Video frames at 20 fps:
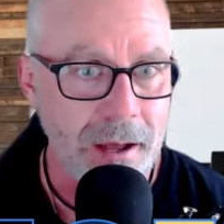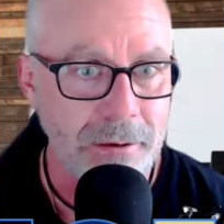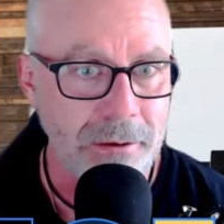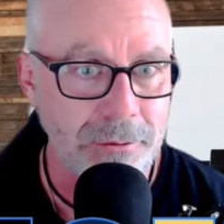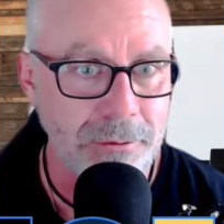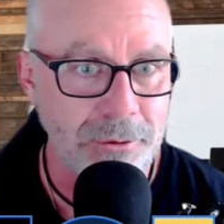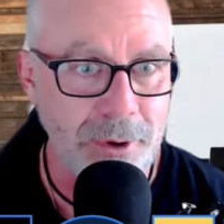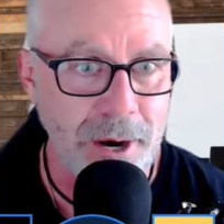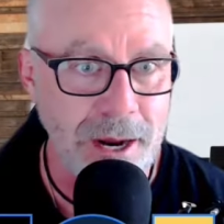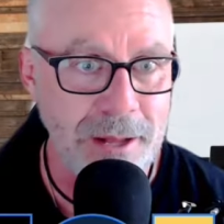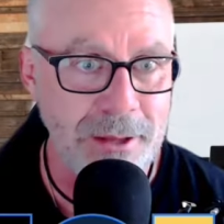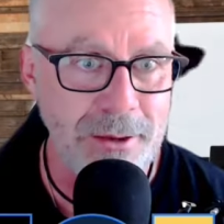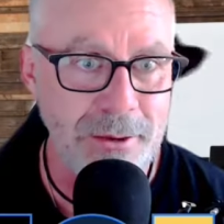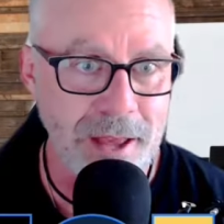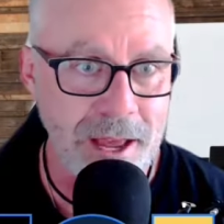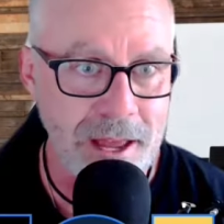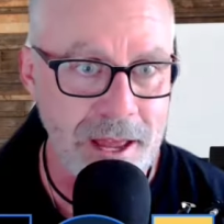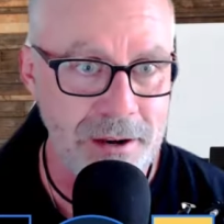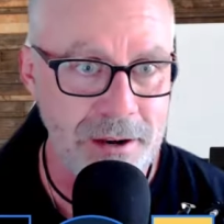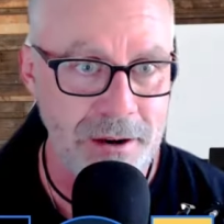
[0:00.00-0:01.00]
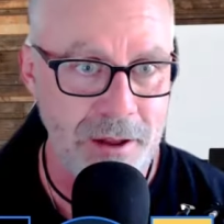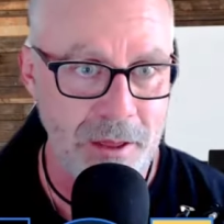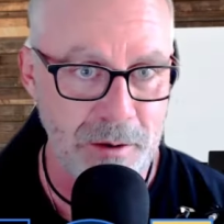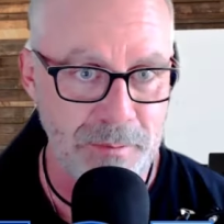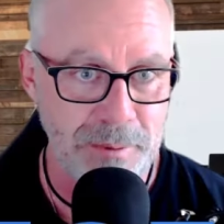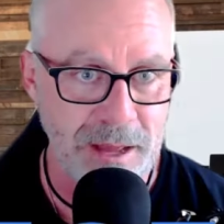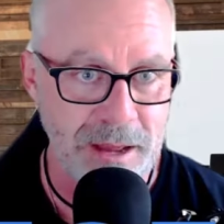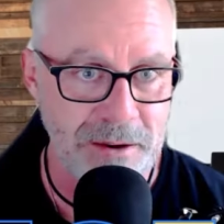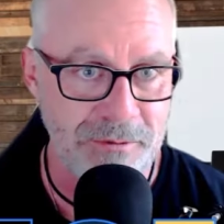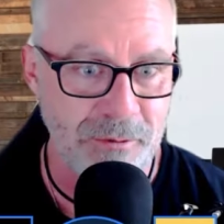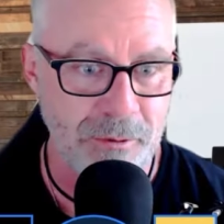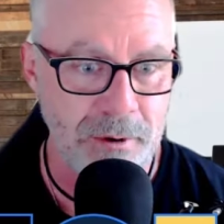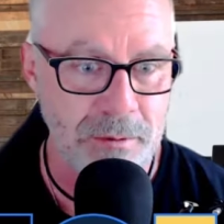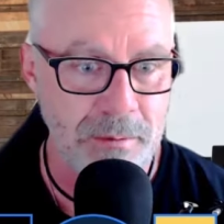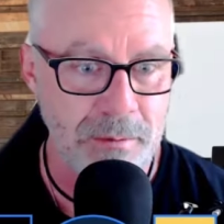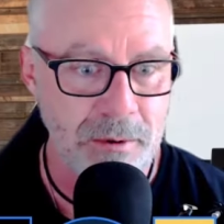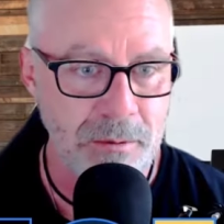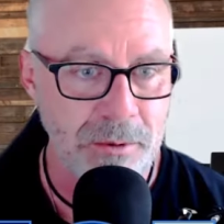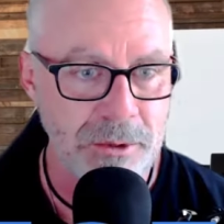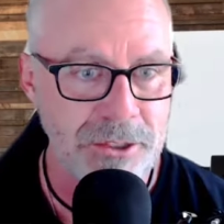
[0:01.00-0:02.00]
Try to do that in another platform.
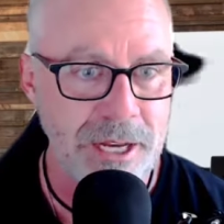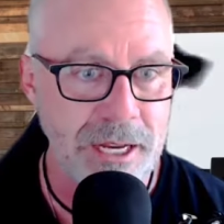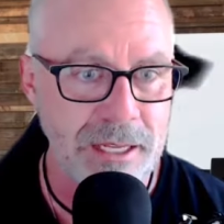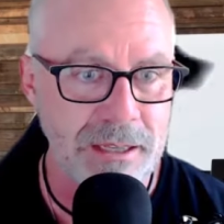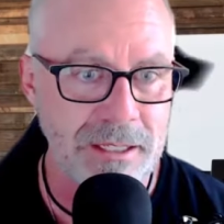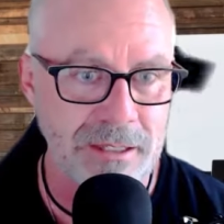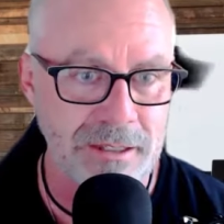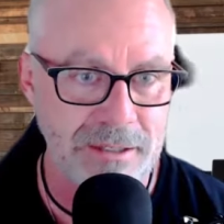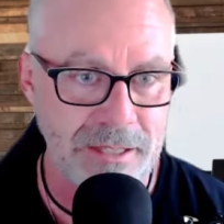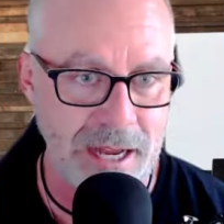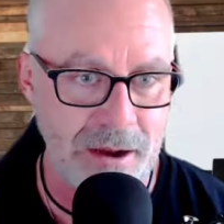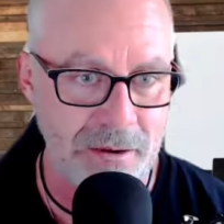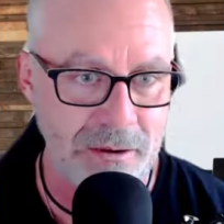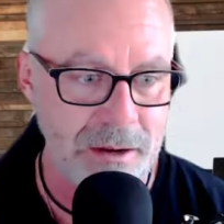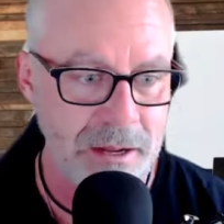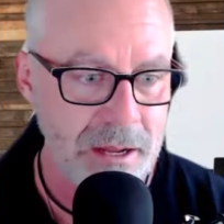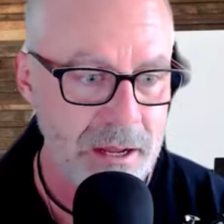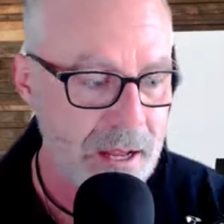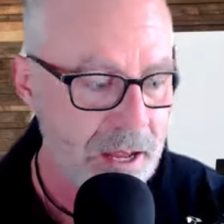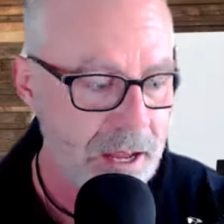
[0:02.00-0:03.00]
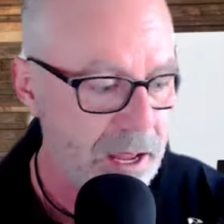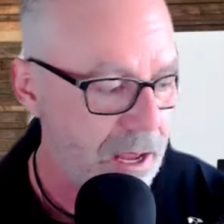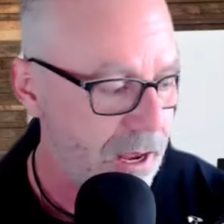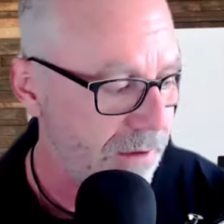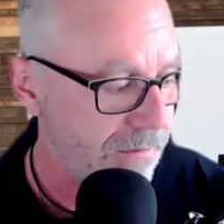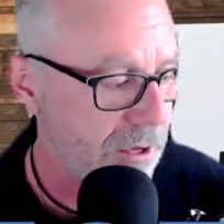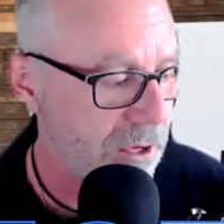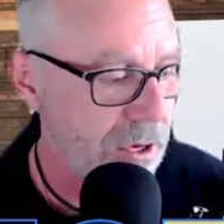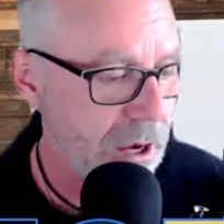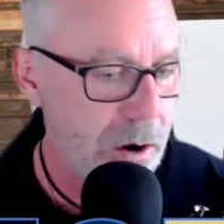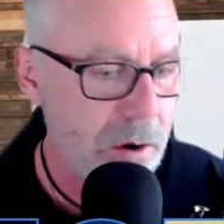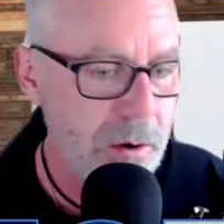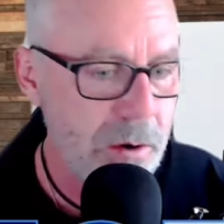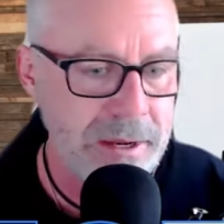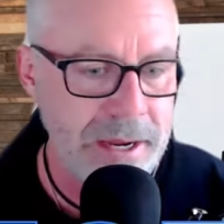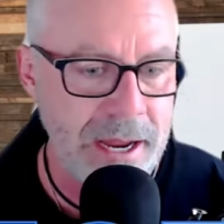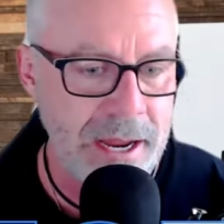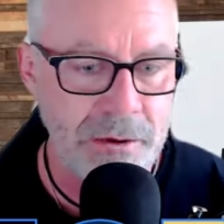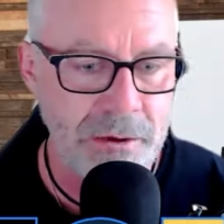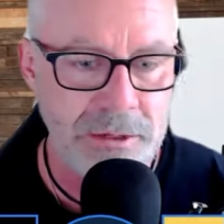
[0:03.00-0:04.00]
Check this out. If you go
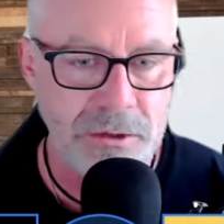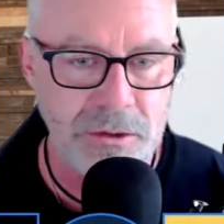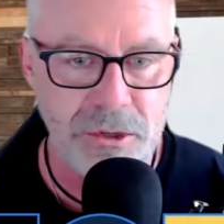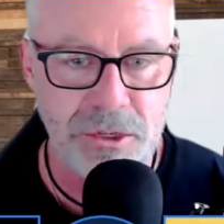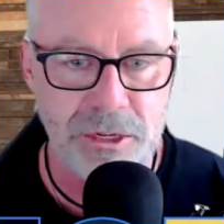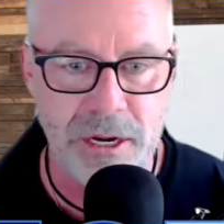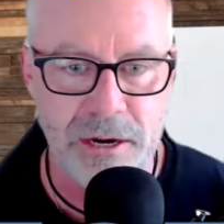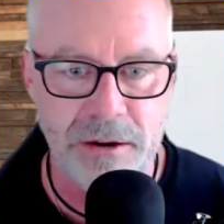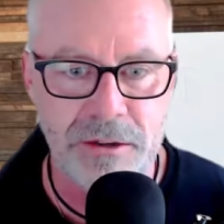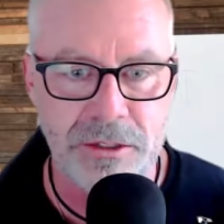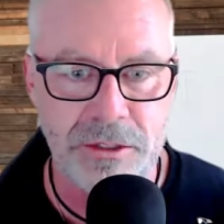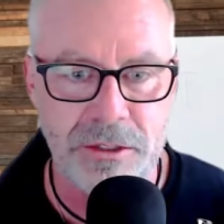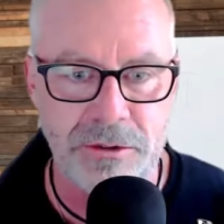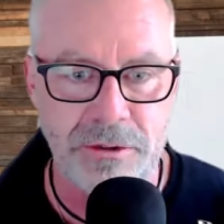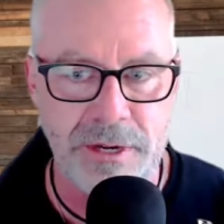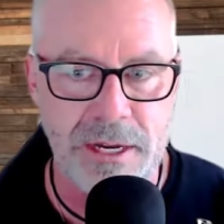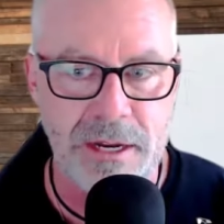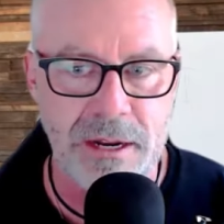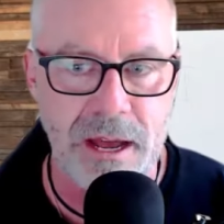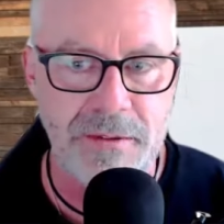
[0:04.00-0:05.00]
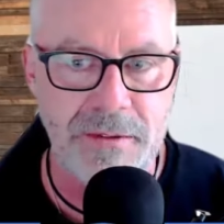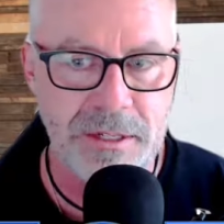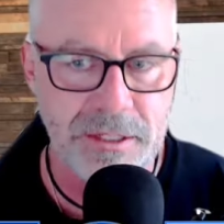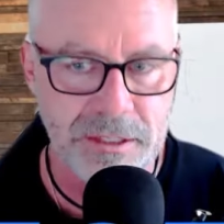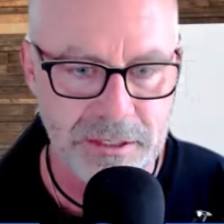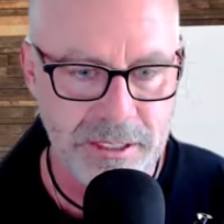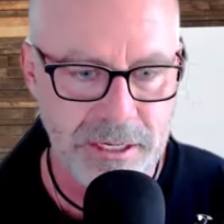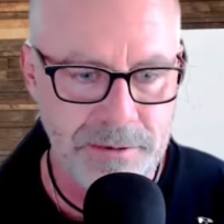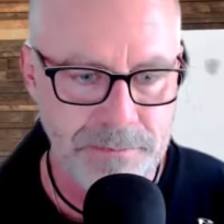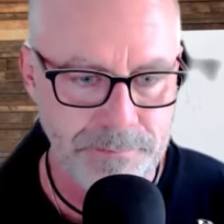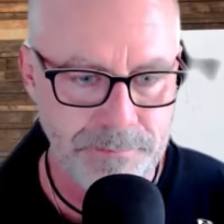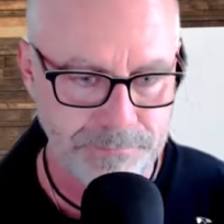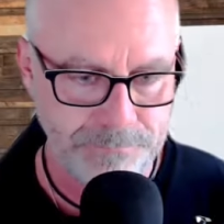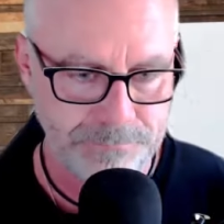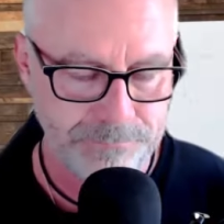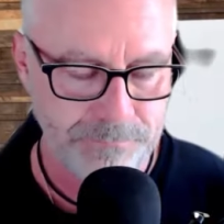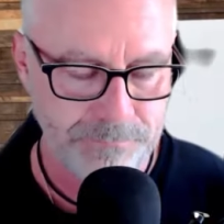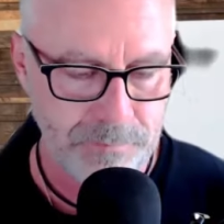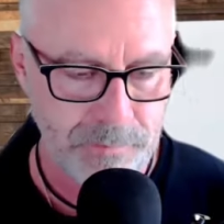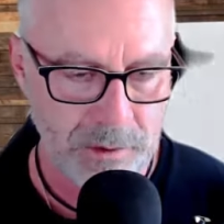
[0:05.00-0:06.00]
down to share a screen, obviously,
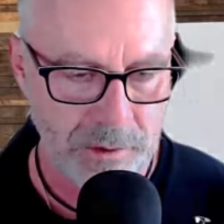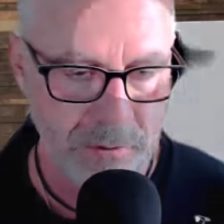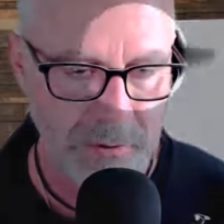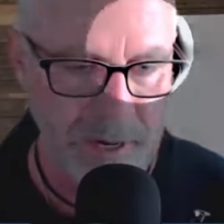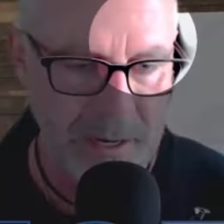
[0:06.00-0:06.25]
right